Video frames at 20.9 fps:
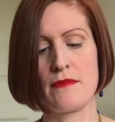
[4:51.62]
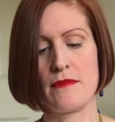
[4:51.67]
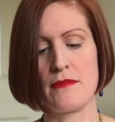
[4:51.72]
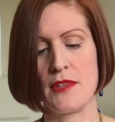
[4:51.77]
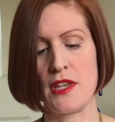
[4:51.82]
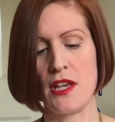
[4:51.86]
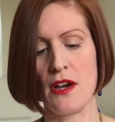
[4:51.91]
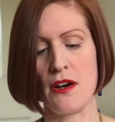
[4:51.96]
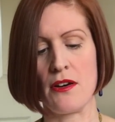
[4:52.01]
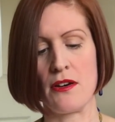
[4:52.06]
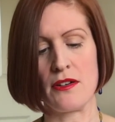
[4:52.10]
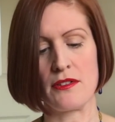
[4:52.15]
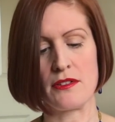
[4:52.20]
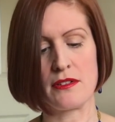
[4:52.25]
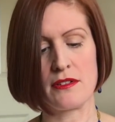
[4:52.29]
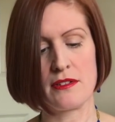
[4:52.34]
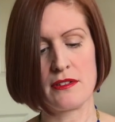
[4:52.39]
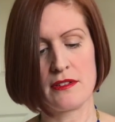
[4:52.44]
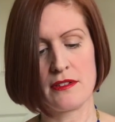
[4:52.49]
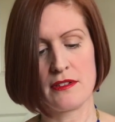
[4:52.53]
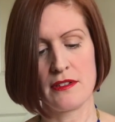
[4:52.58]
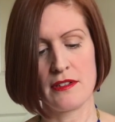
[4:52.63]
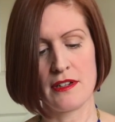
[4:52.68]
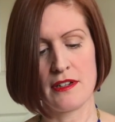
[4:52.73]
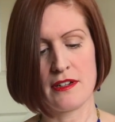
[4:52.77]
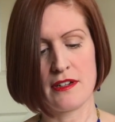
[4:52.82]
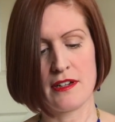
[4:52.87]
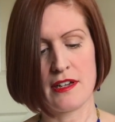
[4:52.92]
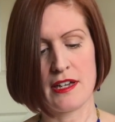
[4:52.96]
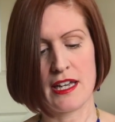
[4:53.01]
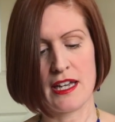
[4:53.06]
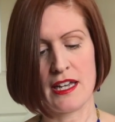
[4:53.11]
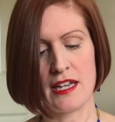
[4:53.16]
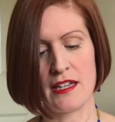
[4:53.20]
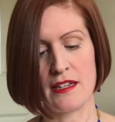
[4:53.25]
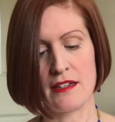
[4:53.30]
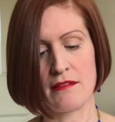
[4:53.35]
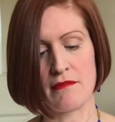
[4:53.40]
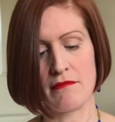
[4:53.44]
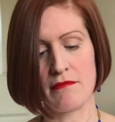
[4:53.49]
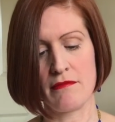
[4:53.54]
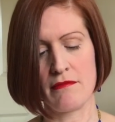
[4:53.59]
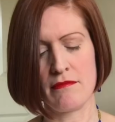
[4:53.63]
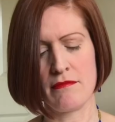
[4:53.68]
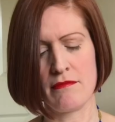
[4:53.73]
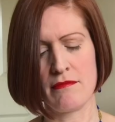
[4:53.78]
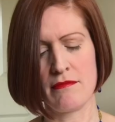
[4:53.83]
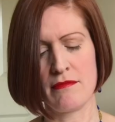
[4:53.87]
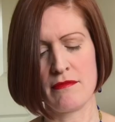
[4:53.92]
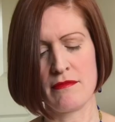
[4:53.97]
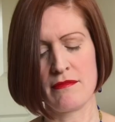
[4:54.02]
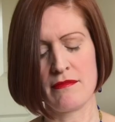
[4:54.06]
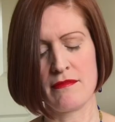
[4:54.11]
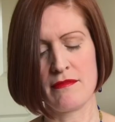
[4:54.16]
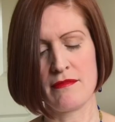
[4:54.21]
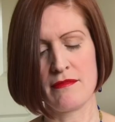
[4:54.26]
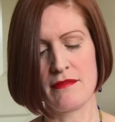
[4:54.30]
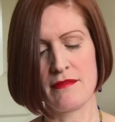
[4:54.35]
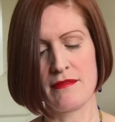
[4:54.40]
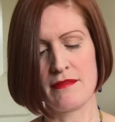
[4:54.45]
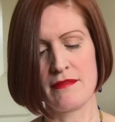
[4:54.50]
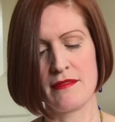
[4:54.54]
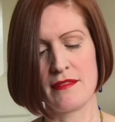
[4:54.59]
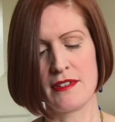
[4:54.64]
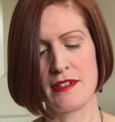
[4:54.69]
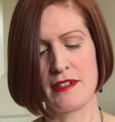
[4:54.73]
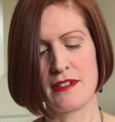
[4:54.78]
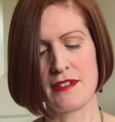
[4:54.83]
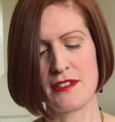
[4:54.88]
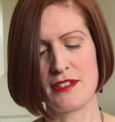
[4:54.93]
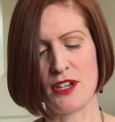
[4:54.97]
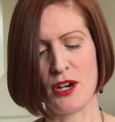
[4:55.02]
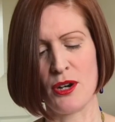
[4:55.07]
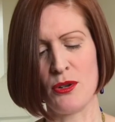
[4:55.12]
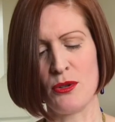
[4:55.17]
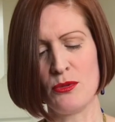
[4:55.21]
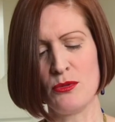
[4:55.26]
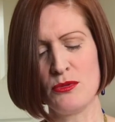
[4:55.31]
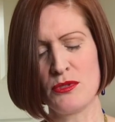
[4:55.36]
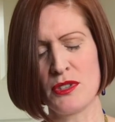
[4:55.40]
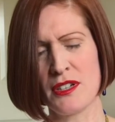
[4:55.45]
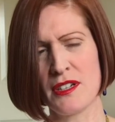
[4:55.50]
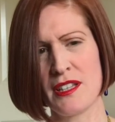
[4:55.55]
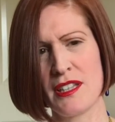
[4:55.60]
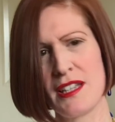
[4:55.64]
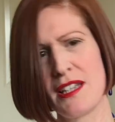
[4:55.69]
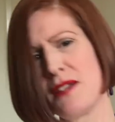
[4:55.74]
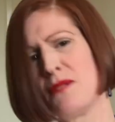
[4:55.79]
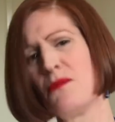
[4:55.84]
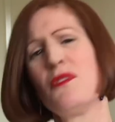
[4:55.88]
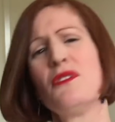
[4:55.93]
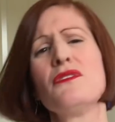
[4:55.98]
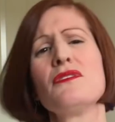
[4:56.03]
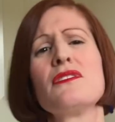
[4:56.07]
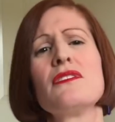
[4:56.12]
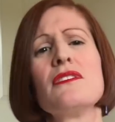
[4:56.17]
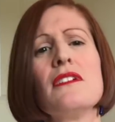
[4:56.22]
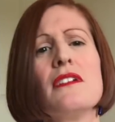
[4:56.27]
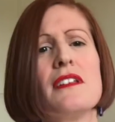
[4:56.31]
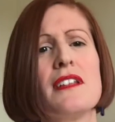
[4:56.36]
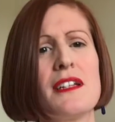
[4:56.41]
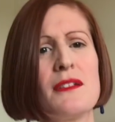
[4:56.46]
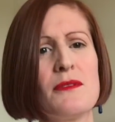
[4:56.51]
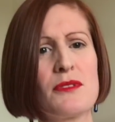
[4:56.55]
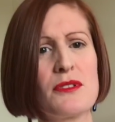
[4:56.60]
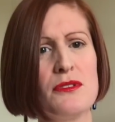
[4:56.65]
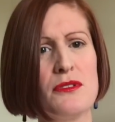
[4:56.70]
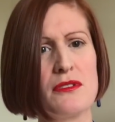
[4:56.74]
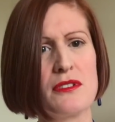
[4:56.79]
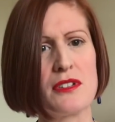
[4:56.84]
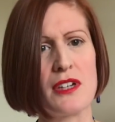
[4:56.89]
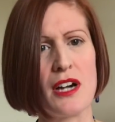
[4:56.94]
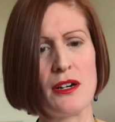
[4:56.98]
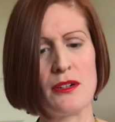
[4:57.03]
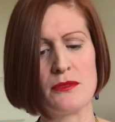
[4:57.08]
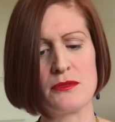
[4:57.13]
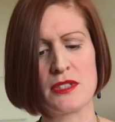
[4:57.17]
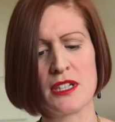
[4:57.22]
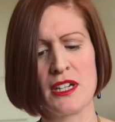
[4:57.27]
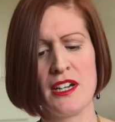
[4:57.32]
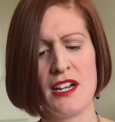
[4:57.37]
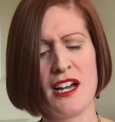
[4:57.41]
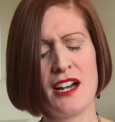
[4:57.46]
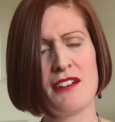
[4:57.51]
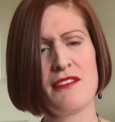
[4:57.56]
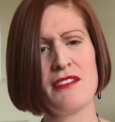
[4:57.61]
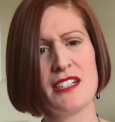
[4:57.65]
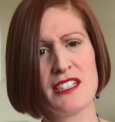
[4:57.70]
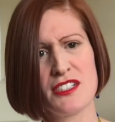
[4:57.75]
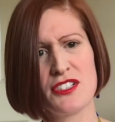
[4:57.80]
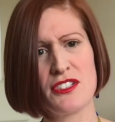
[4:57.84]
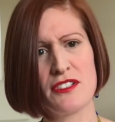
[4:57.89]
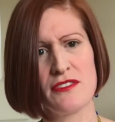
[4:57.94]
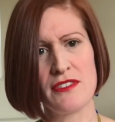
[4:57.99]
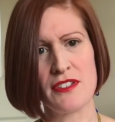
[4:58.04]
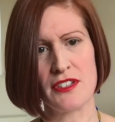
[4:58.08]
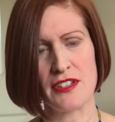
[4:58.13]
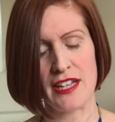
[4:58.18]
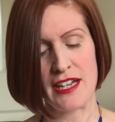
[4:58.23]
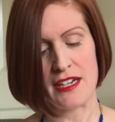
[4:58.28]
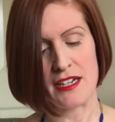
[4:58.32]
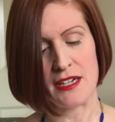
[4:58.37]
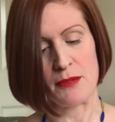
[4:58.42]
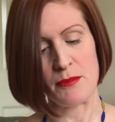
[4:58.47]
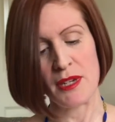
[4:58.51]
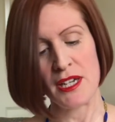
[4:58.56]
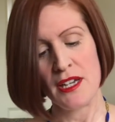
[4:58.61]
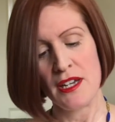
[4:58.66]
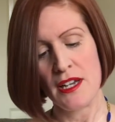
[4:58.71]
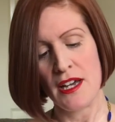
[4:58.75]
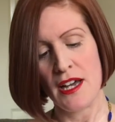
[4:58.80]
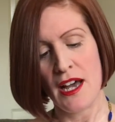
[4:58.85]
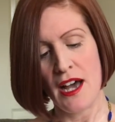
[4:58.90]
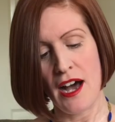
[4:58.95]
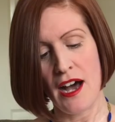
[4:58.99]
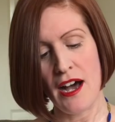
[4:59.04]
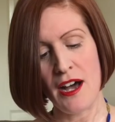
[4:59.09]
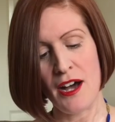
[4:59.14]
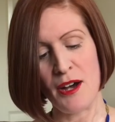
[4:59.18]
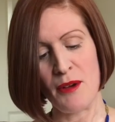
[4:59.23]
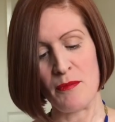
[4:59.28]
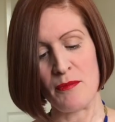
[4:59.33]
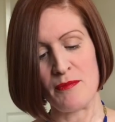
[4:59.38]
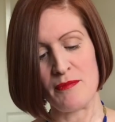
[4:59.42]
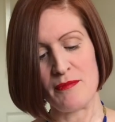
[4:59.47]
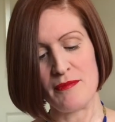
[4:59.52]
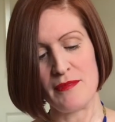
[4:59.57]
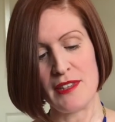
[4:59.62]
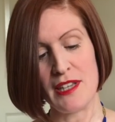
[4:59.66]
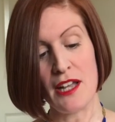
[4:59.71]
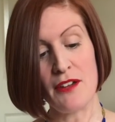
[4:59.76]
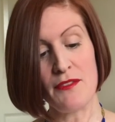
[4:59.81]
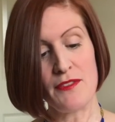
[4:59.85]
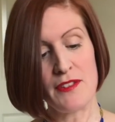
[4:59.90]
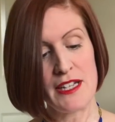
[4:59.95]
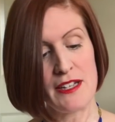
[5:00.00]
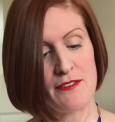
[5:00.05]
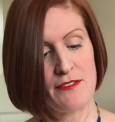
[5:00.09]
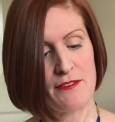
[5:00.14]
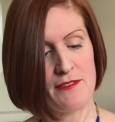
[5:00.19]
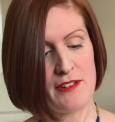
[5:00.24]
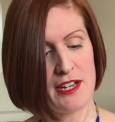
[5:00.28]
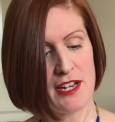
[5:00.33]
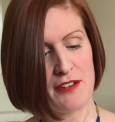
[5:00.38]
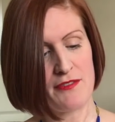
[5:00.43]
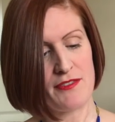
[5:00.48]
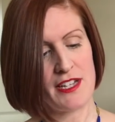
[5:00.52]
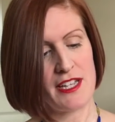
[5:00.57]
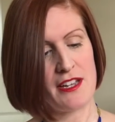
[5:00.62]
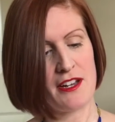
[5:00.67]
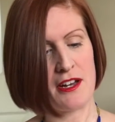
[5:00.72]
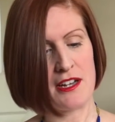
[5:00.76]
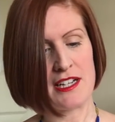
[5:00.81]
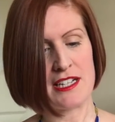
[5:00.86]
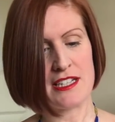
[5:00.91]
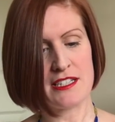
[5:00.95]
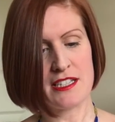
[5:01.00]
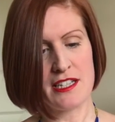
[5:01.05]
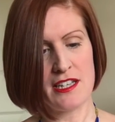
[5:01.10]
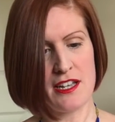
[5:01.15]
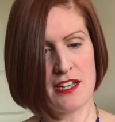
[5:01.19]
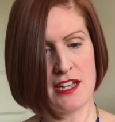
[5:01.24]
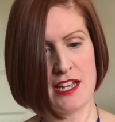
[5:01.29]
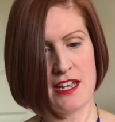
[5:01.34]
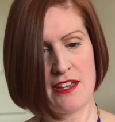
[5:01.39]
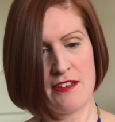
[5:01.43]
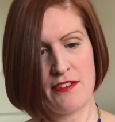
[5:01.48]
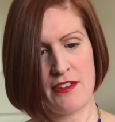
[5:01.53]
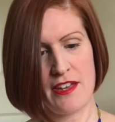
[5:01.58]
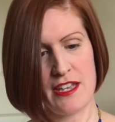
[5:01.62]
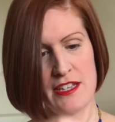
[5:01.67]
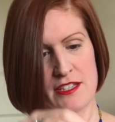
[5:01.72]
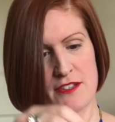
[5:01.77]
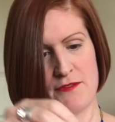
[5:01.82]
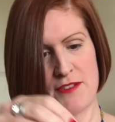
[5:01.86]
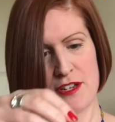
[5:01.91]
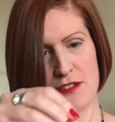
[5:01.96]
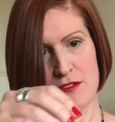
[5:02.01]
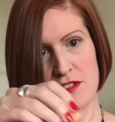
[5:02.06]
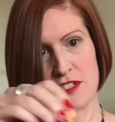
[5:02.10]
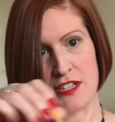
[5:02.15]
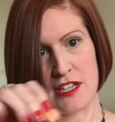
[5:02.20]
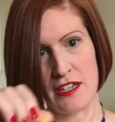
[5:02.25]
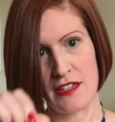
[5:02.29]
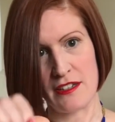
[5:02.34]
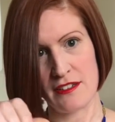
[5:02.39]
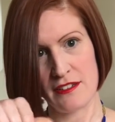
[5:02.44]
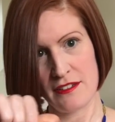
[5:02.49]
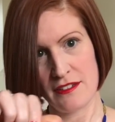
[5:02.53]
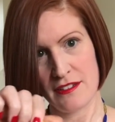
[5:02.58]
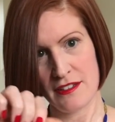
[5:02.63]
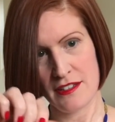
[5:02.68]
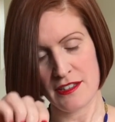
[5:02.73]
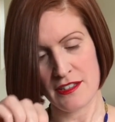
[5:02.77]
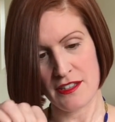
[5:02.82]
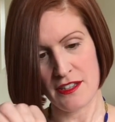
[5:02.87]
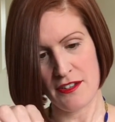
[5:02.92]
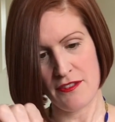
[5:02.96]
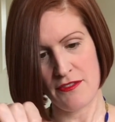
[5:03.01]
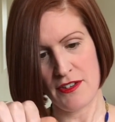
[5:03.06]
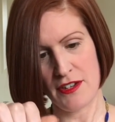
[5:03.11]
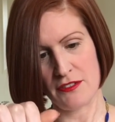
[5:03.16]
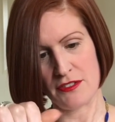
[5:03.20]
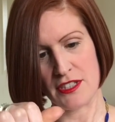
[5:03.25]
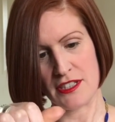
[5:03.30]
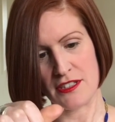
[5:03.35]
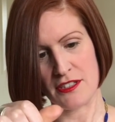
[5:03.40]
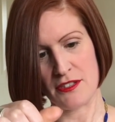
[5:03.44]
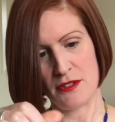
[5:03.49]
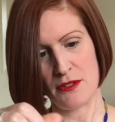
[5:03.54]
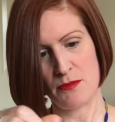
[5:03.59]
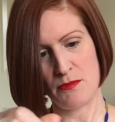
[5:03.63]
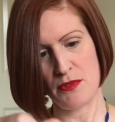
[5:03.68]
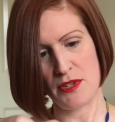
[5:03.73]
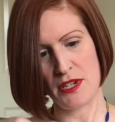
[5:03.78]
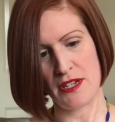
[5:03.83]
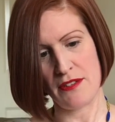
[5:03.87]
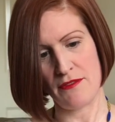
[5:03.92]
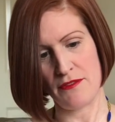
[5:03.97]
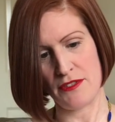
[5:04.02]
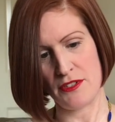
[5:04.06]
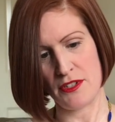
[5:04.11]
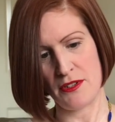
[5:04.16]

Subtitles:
yarn in gold, I think it was. I think it was called gold. I really should have looked that up. Lovely, lovely yarn. It's felting. It's like felting, so it's brilliant for